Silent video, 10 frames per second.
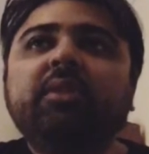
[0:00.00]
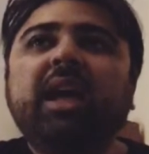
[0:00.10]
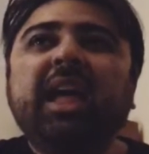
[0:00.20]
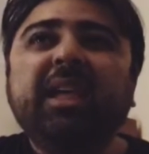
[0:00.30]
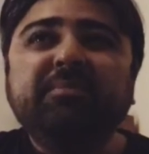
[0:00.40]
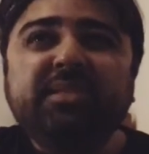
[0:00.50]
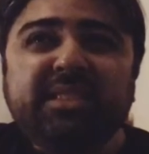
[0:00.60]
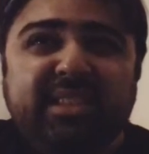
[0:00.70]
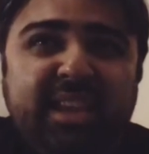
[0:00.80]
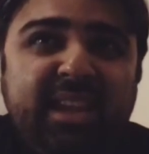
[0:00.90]
I am
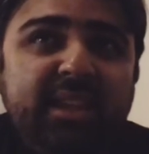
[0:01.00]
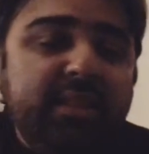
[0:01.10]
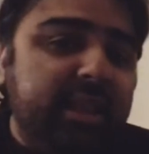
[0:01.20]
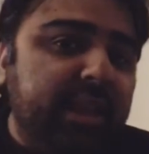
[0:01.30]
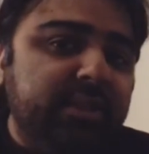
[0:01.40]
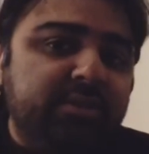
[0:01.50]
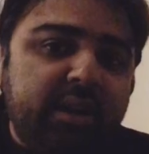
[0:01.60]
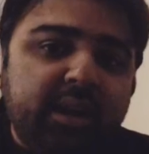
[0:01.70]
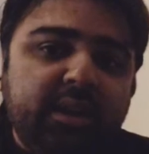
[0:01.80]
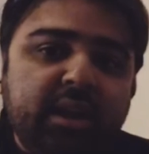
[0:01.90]
seeing things
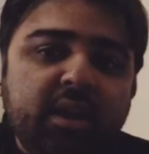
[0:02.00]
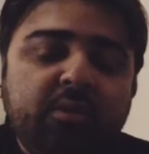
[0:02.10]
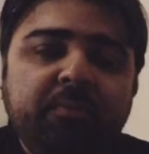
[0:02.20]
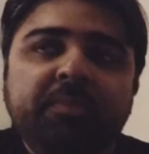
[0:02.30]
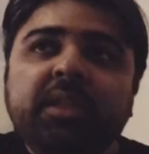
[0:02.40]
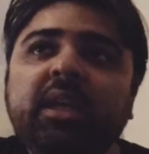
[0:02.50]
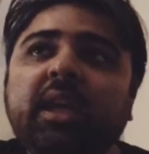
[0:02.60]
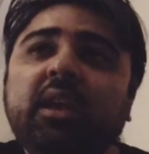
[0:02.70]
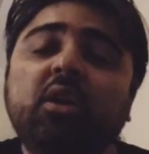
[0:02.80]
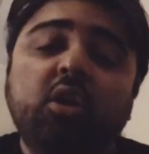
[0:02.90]
right now,
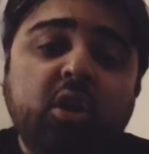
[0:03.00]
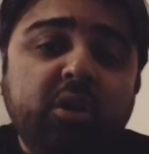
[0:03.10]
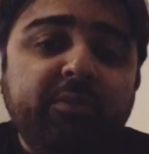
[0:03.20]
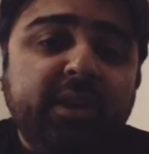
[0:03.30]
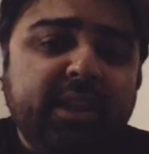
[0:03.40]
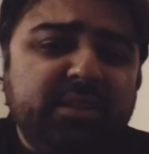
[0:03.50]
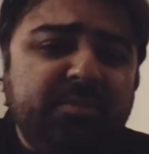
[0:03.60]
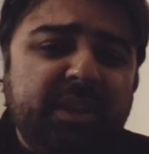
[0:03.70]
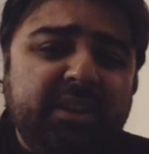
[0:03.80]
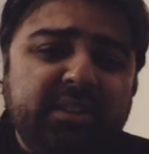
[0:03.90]
and a lot of it is
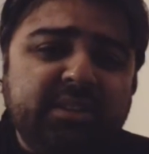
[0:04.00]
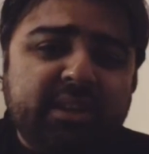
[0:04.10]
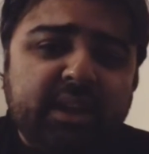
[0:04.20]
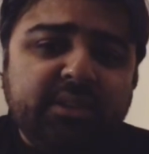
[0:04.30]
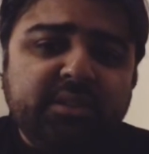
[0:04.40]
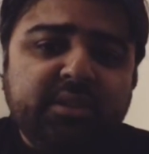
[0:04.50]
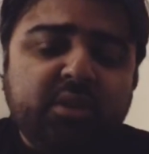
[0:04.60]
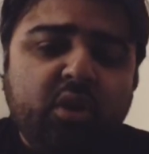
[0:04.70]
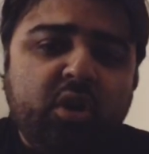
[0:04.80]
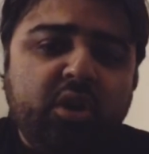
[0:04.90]
being discussed
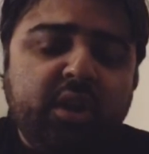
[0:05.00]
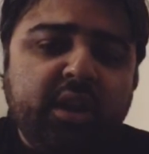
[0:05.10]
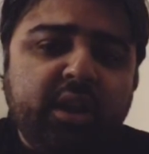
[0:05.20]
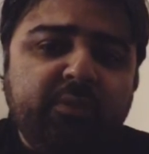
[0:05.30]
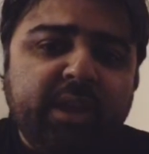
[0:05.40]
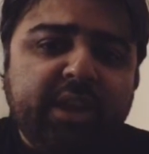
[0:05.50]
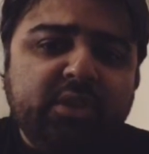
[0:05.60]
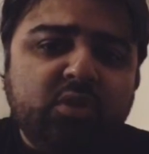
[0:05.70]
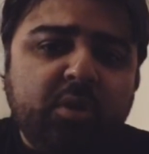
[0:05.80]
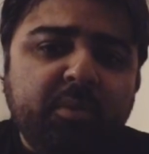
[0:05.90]
on
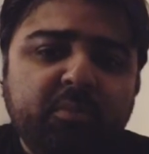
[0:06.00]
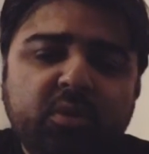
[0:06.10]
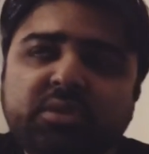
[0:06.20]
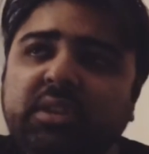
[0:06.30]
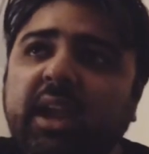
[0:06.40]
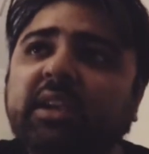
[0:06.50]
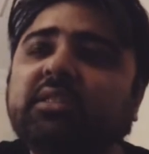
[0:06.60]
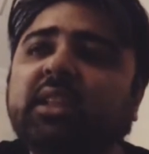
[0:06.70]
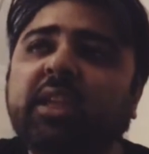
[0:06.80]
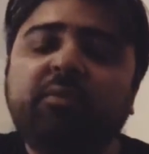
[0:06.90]
various comic book
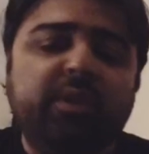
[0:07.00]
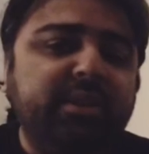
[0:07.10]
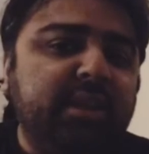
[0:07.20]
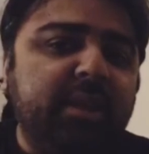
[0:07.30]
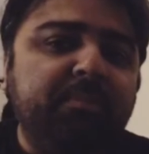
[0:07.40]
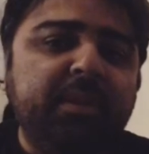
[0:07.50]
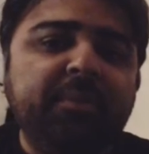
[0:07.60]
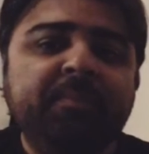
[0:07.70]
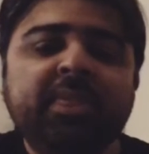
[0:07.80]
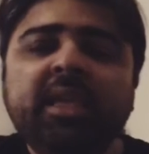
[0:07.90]
sites, like, for
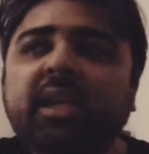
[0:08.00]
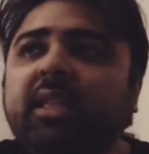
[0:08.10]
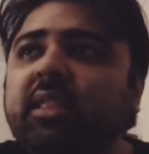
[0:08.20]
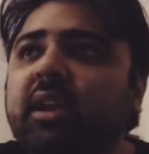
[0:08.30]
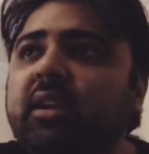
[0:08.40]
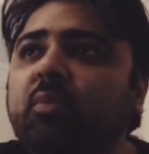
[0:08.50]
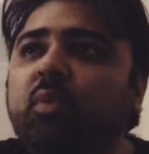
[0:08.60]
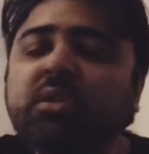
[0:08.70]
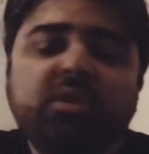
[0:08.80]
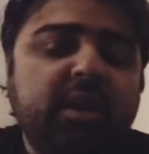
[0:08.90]
example, that
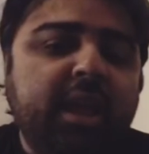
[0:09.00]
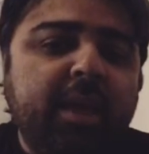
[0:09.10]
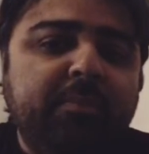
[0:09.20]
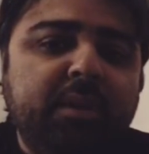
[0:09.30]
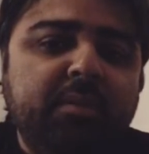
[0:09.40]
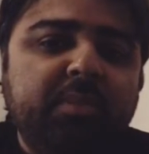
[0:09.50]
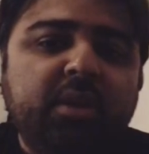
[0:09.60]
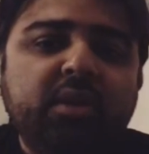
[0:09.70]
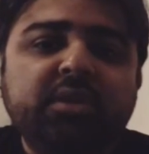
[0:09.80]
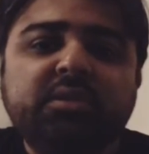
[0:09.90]
what's going to happen,
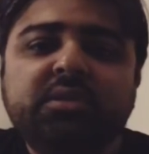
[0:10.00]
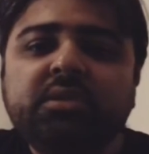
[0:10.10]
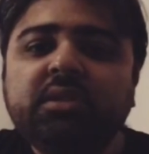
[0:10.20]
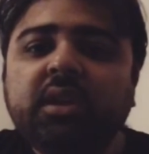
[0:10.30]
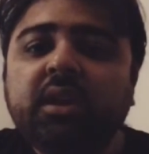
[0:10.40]
because